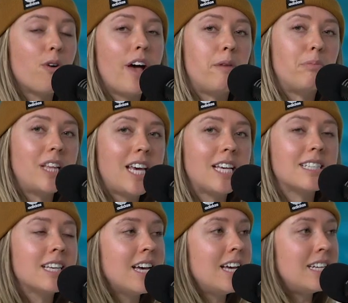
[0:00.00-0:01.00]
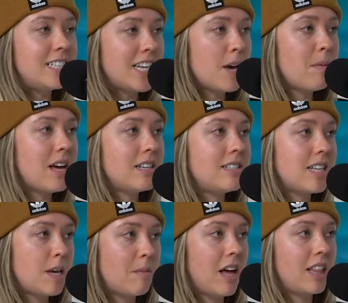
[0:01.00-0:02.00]
Tearing one, please D M us,
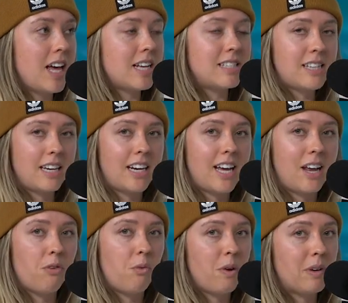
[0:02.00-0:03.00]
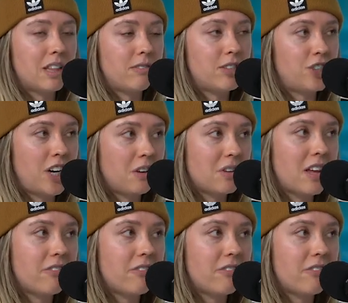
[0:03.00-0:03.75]
email us, send it in. Yeah. We would love to share it with